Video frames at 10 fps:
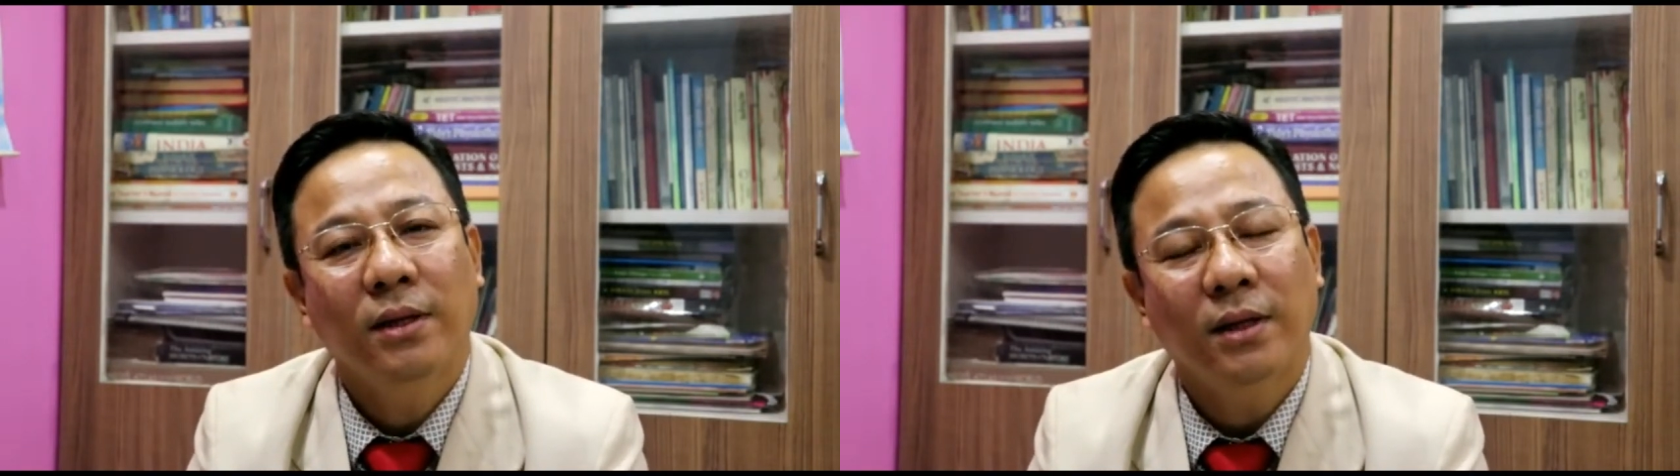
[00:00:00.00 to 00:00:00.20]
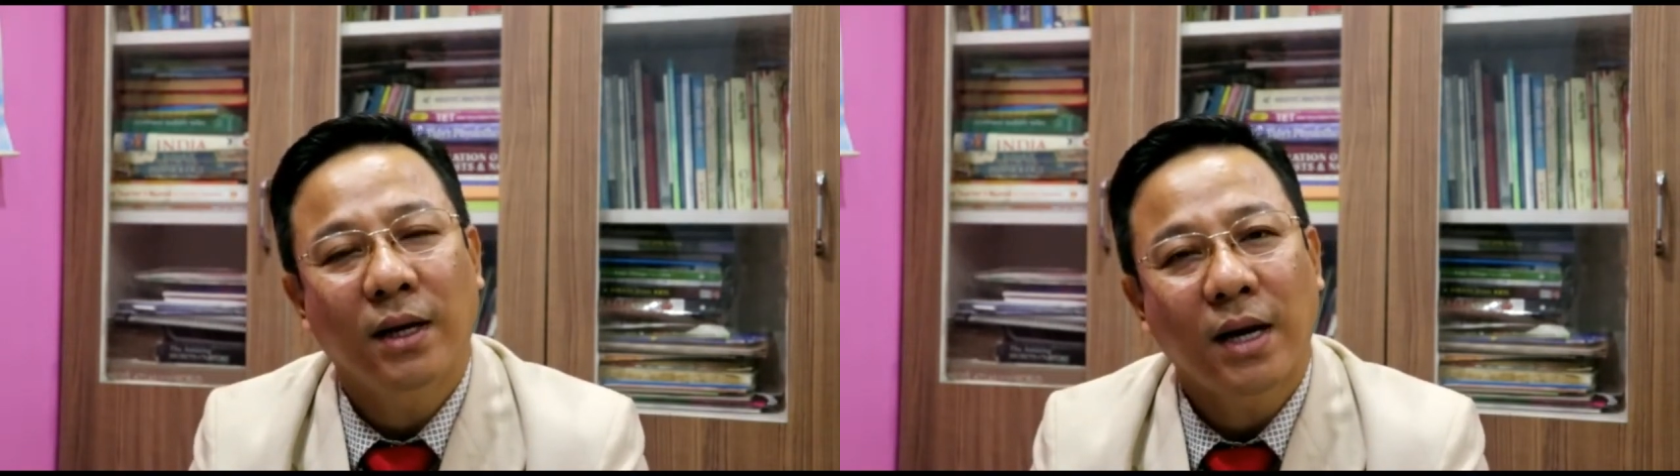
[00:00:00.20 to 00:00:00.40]

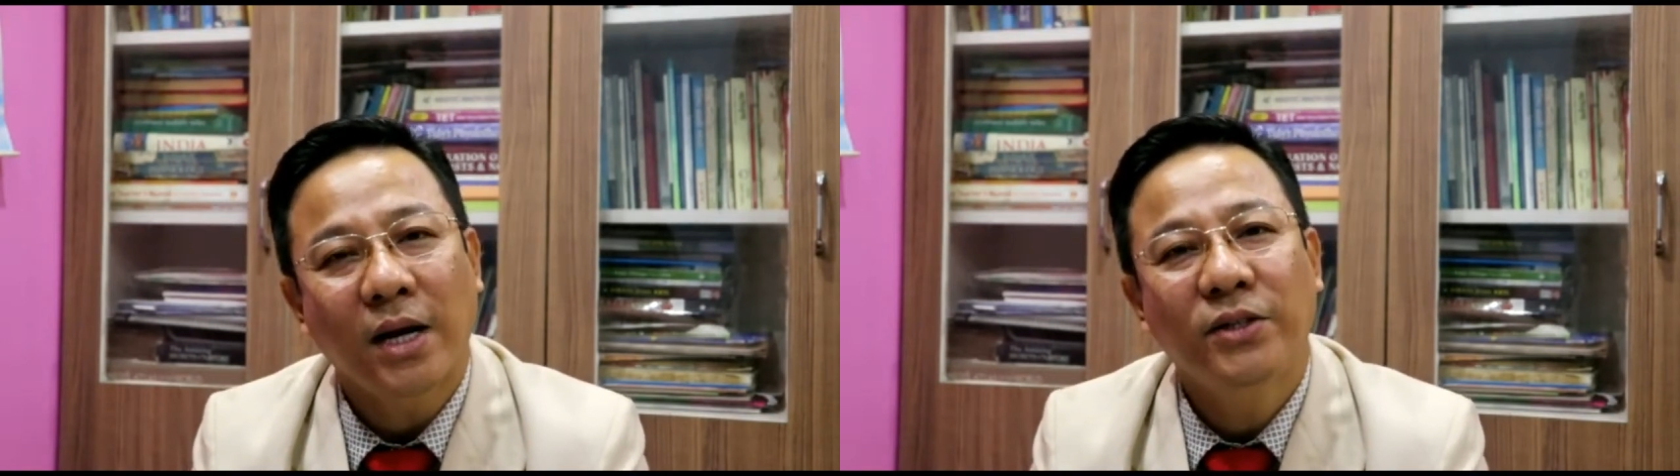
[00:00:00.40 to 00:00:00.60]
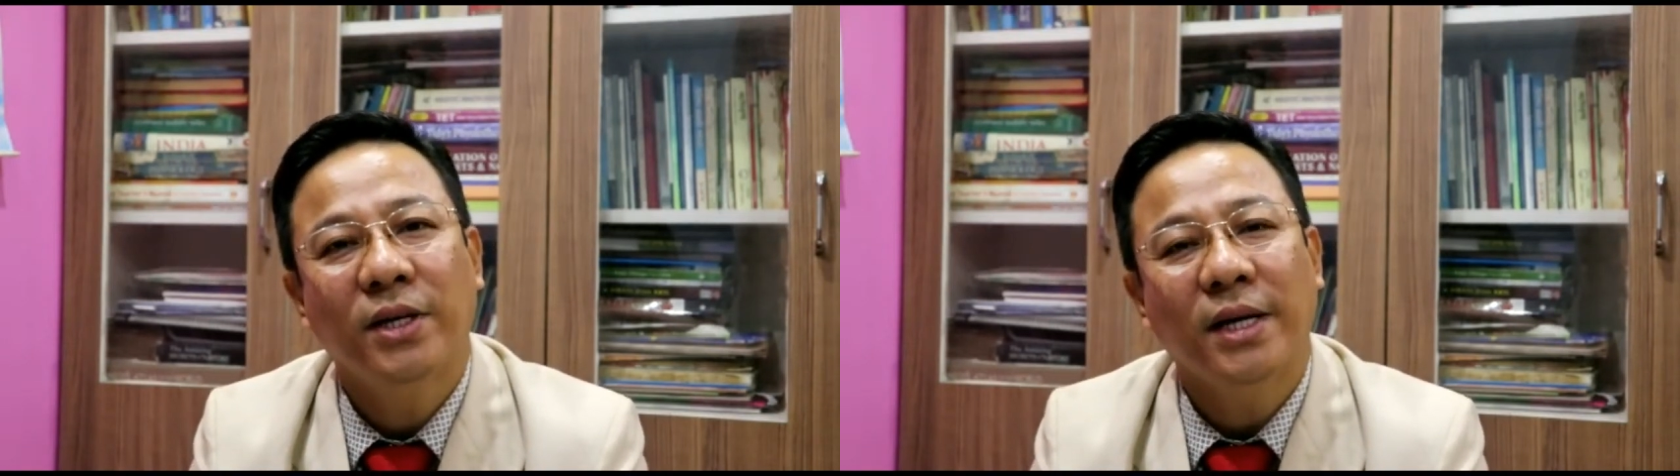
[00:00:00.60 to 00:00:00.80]
the
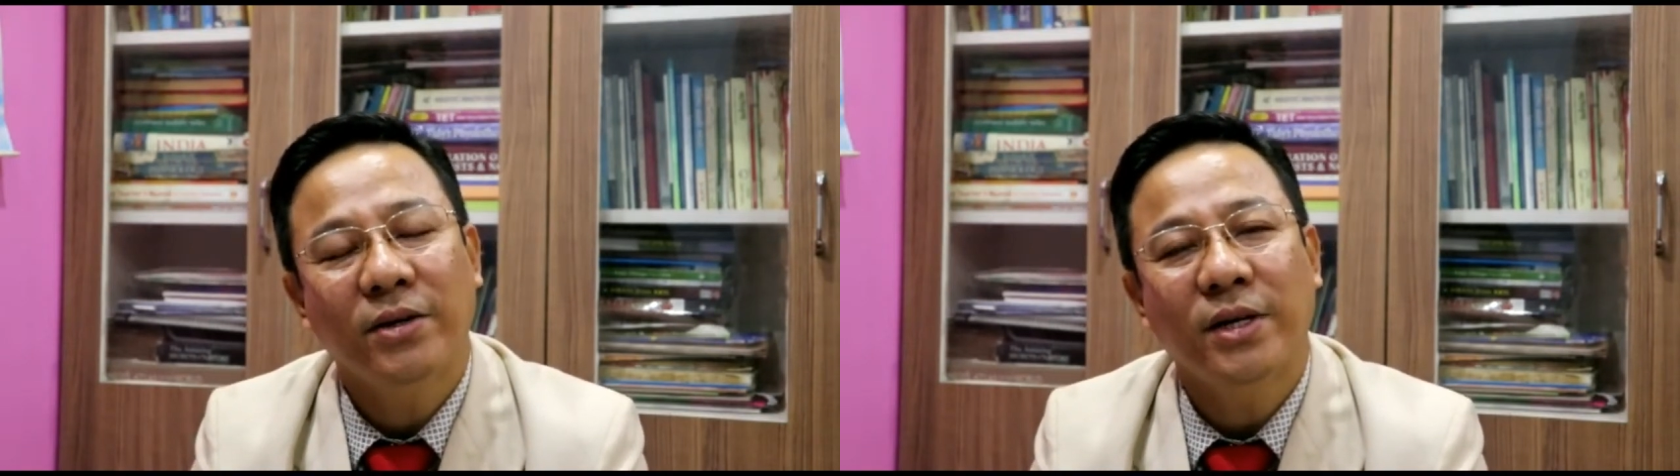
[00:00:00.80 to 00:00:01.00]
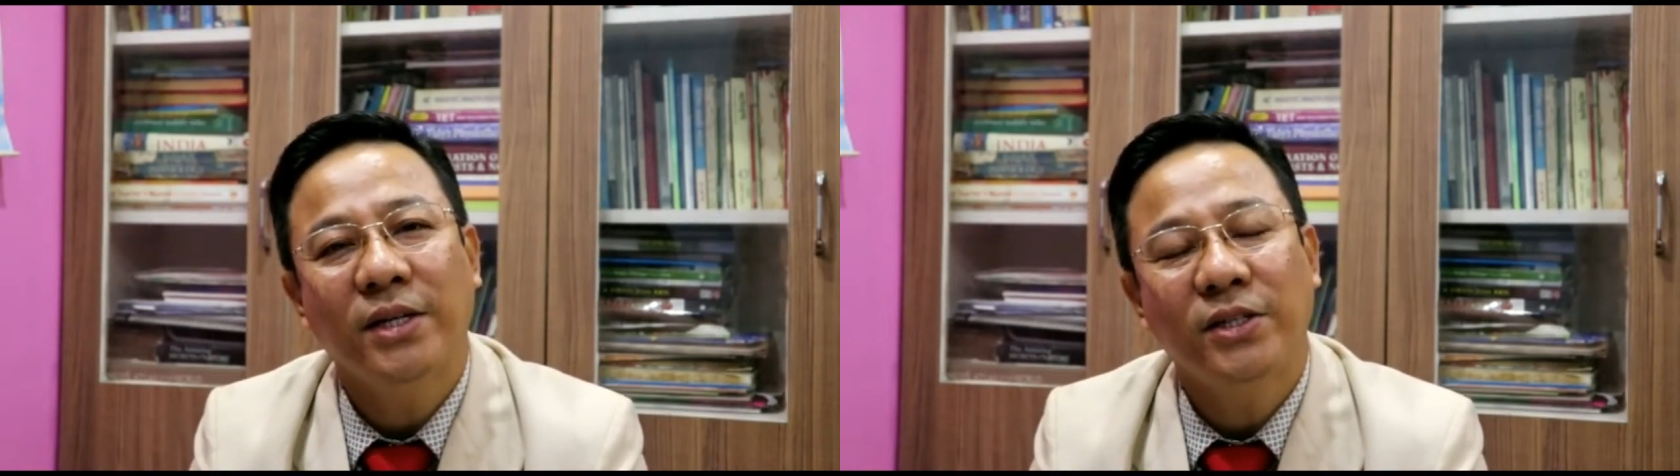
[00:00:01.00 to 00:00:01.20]
culture
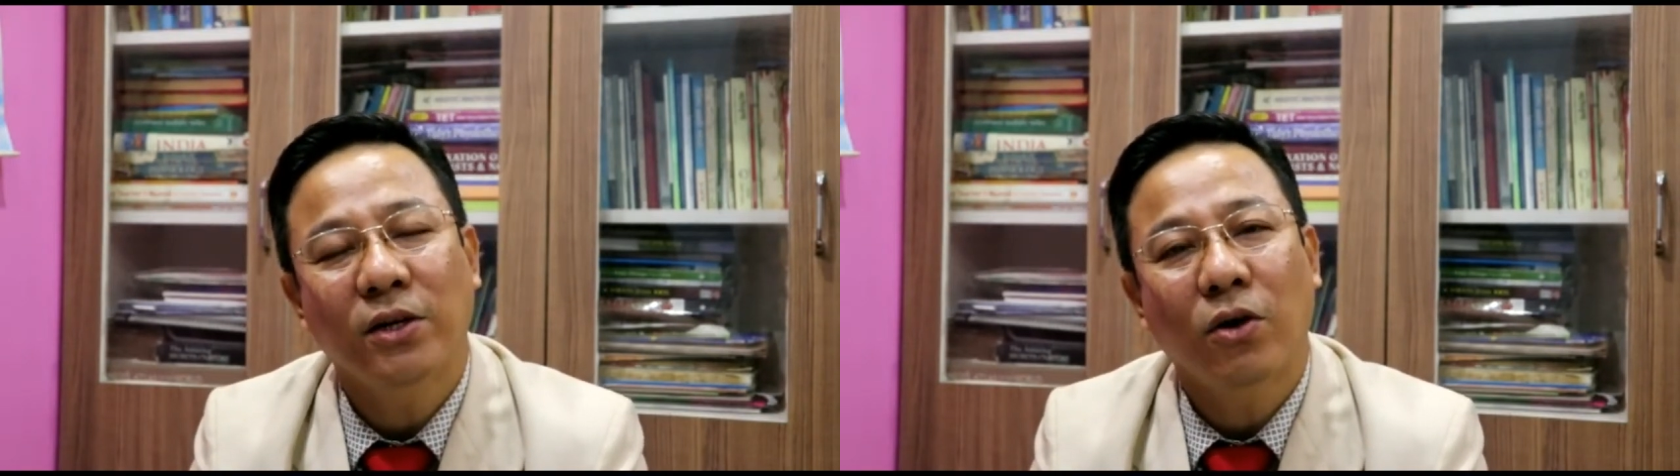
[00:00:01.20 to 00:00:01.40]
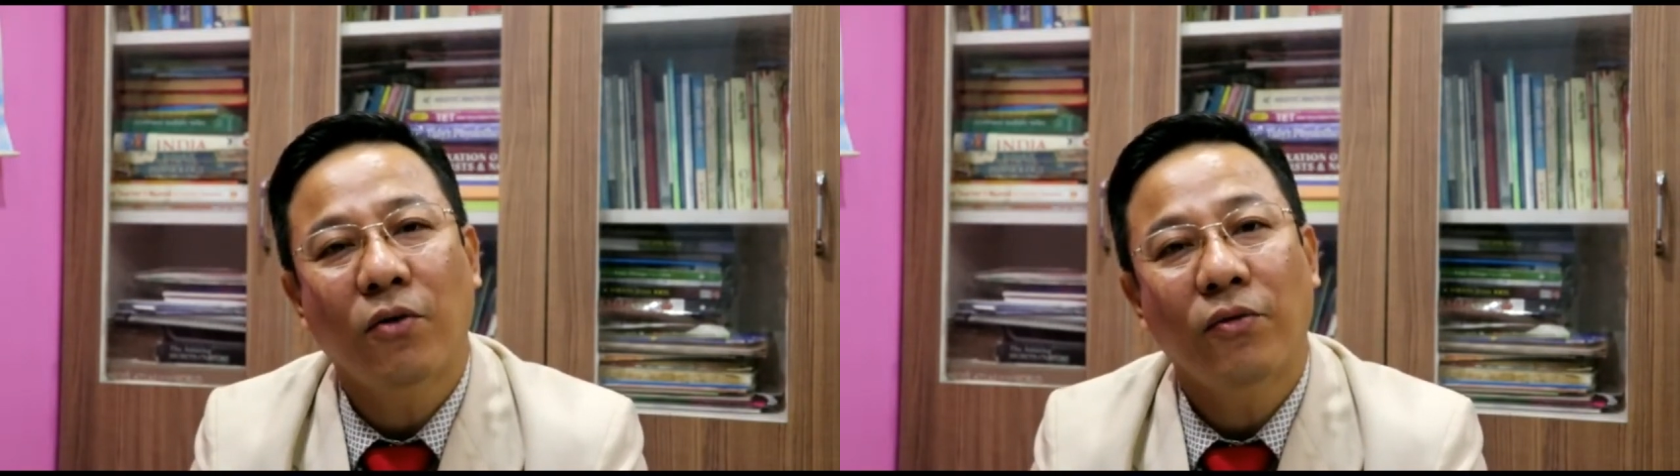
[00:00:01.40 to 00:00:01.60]
and
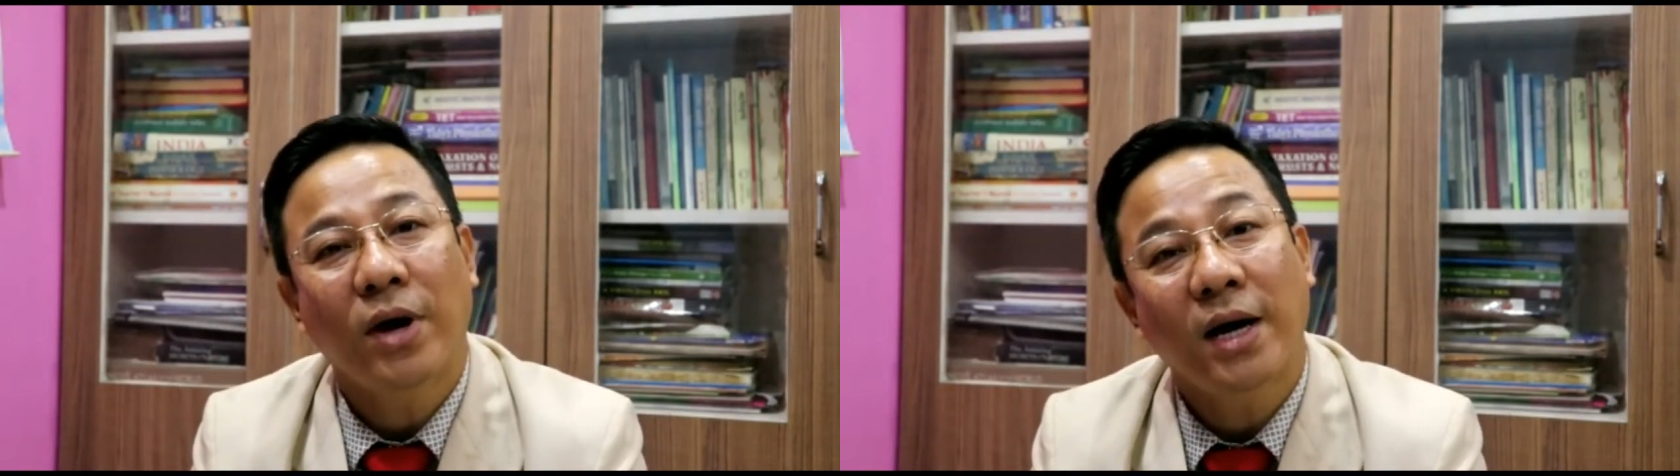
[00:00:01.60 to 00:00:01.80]
tradition of